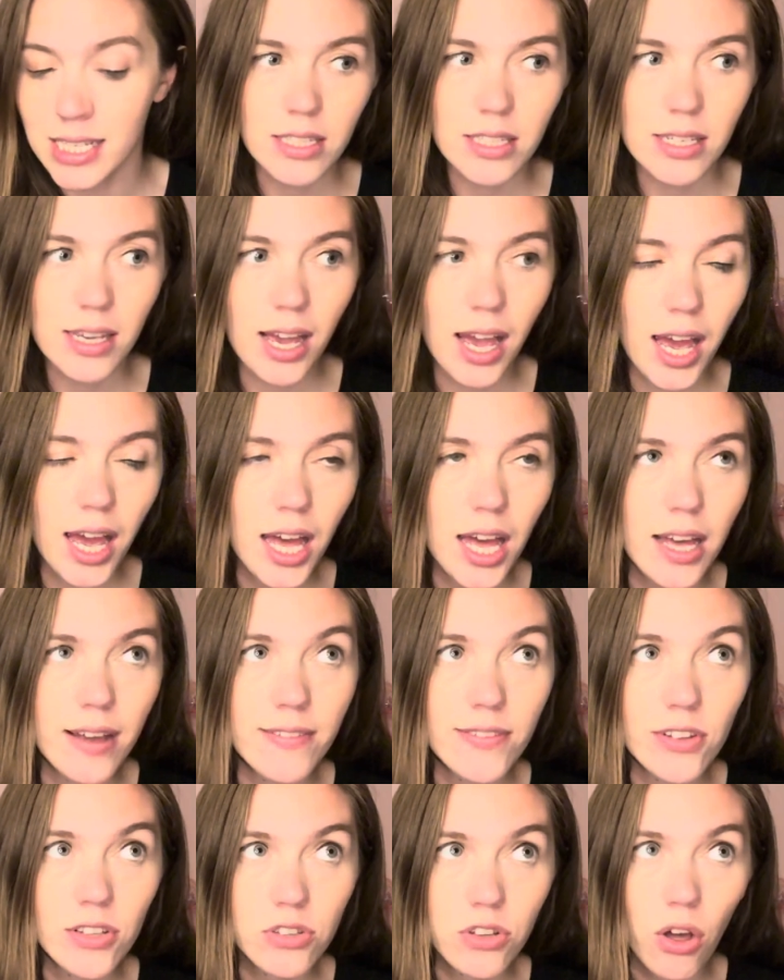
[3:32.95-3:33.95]
To have
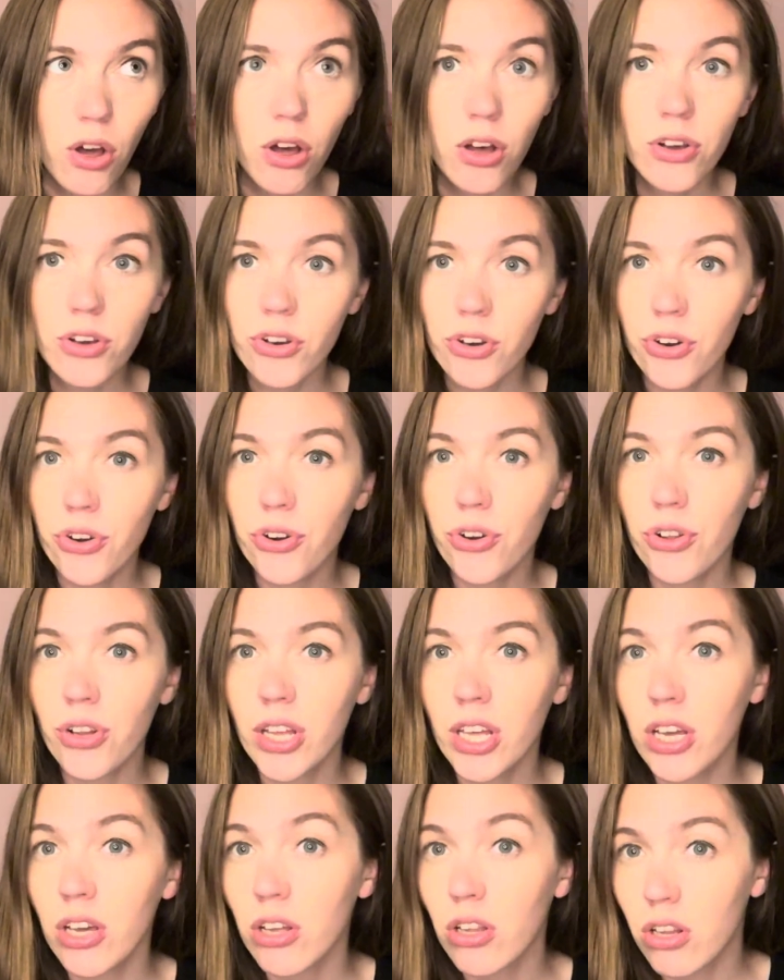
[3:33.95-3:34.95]
long
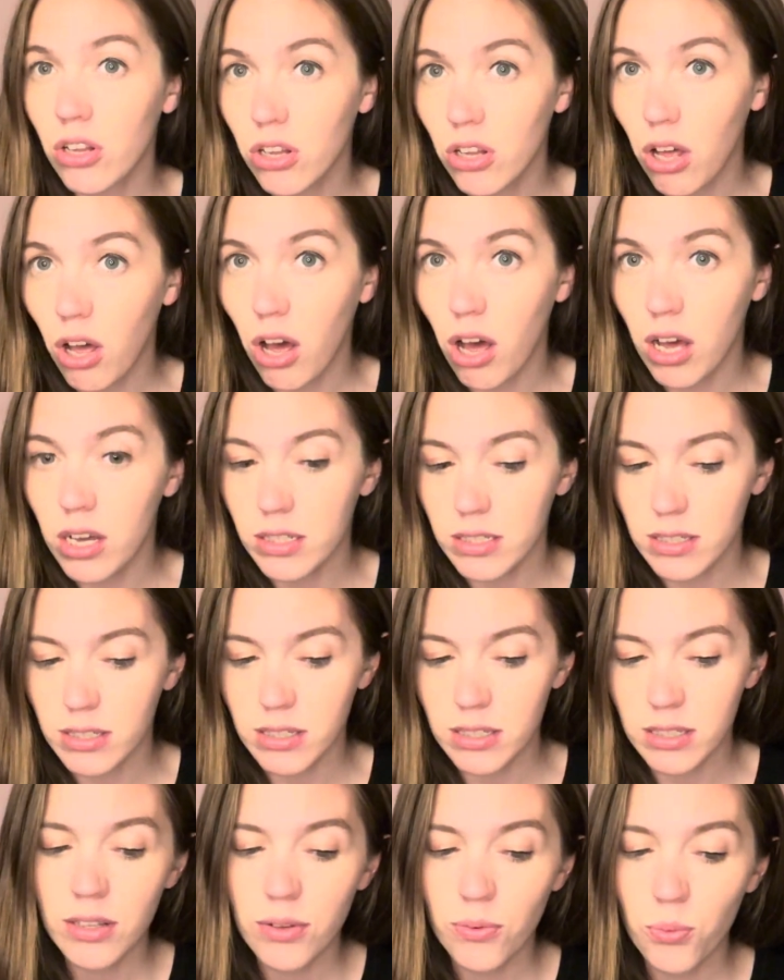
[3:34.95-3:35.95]
curling
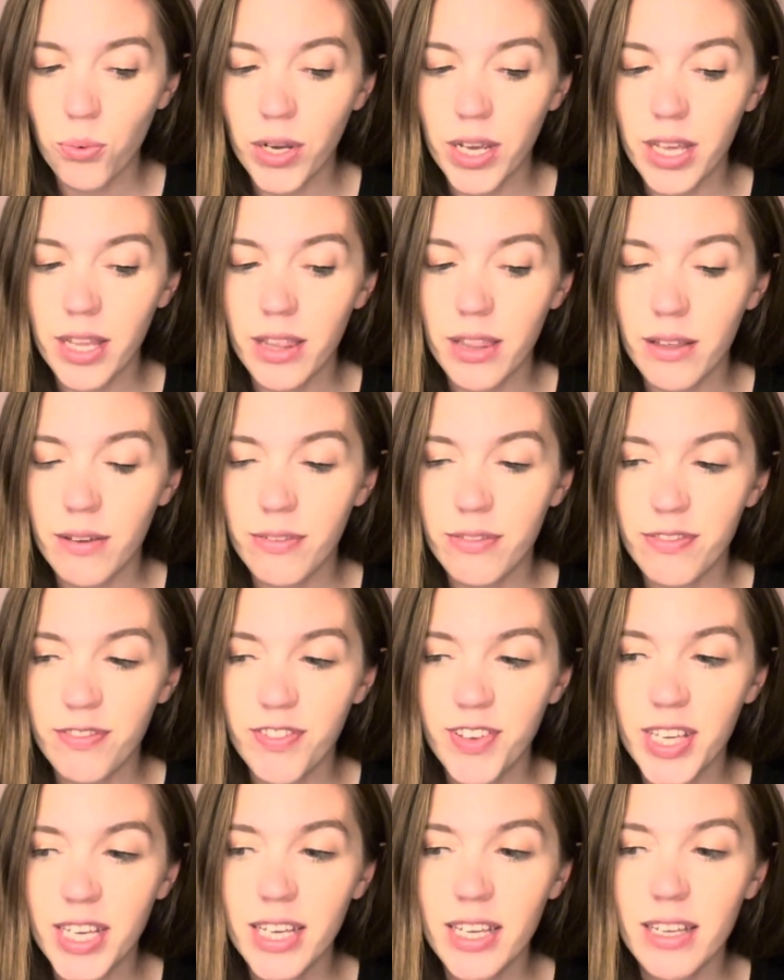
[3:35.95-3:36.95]
claws with
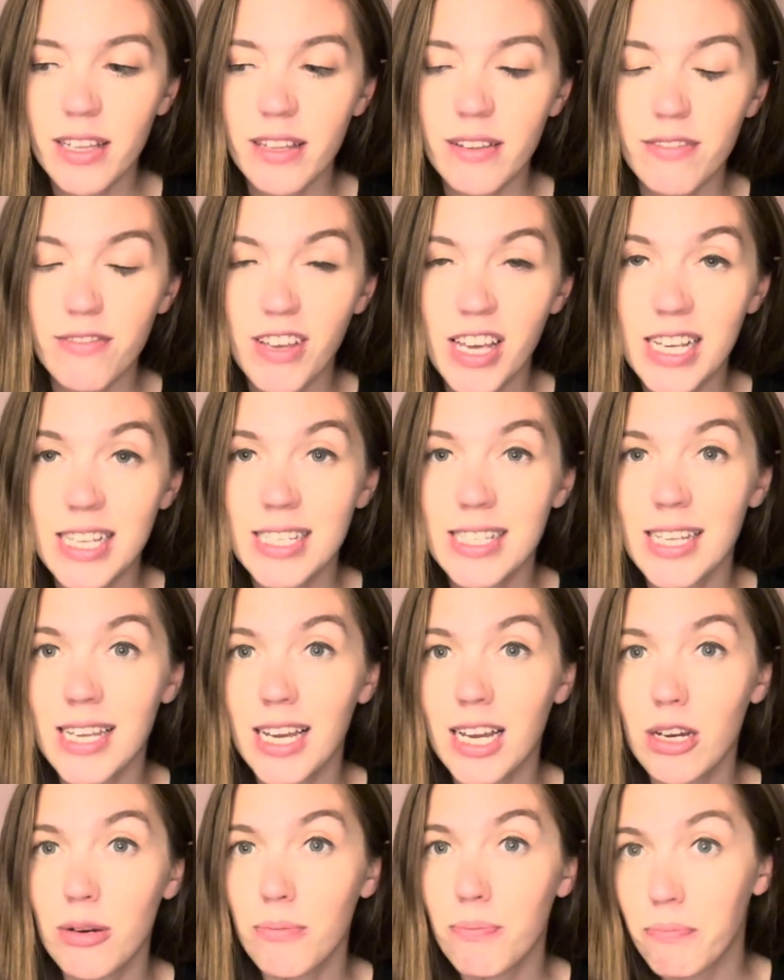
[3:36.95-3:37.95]
feet
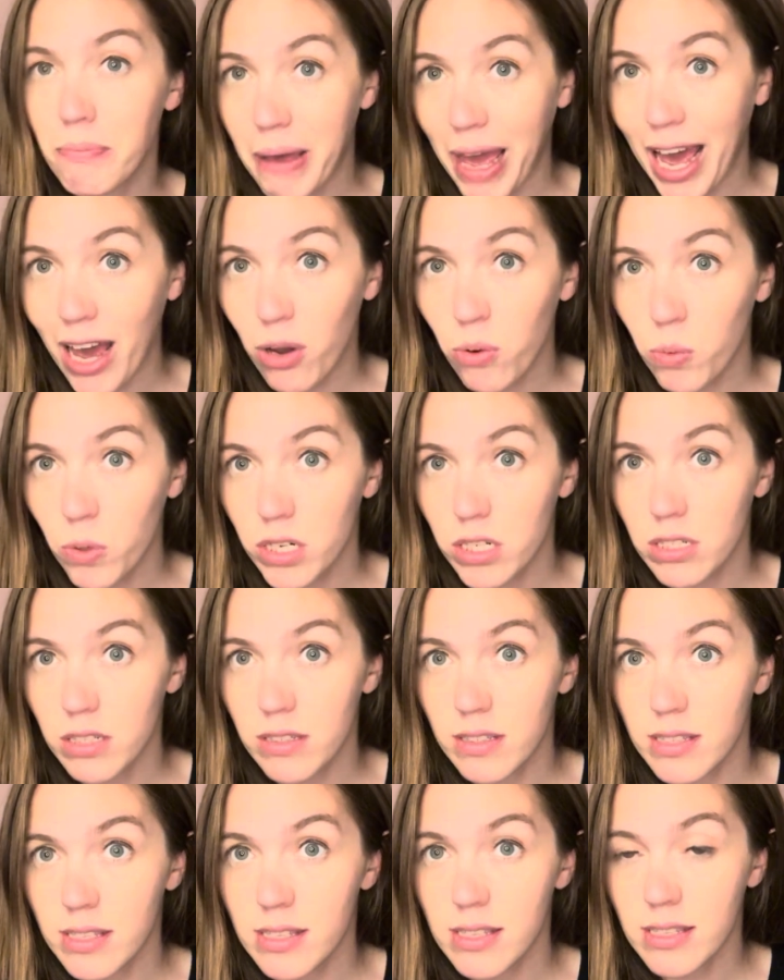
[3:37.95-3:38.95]
facing
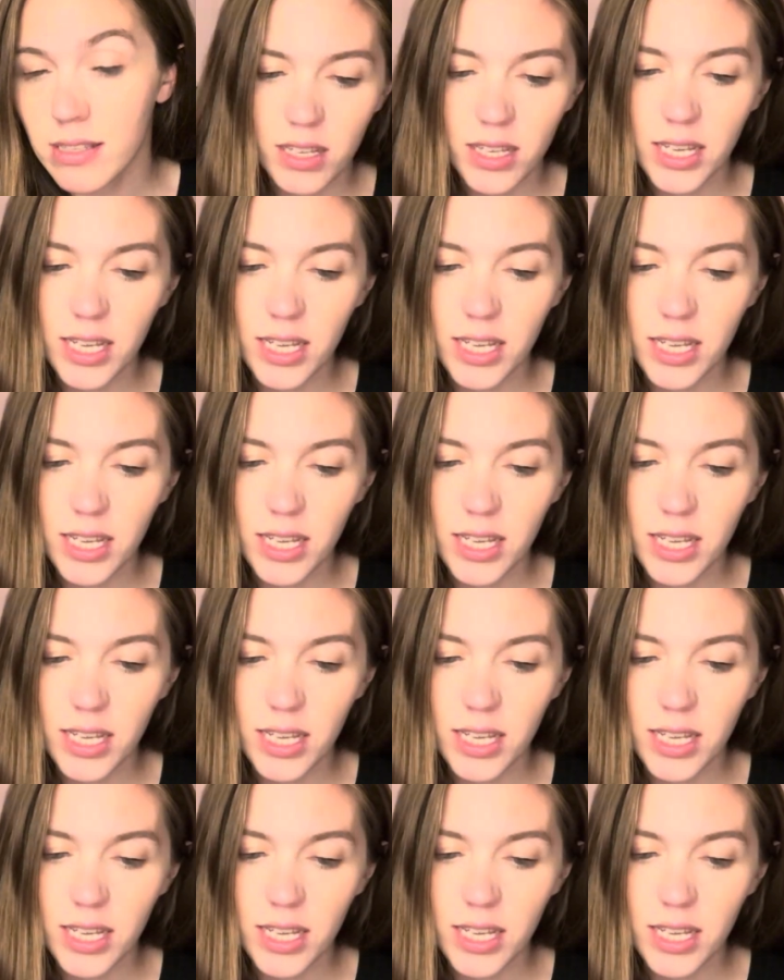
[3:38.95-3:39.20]
backwards.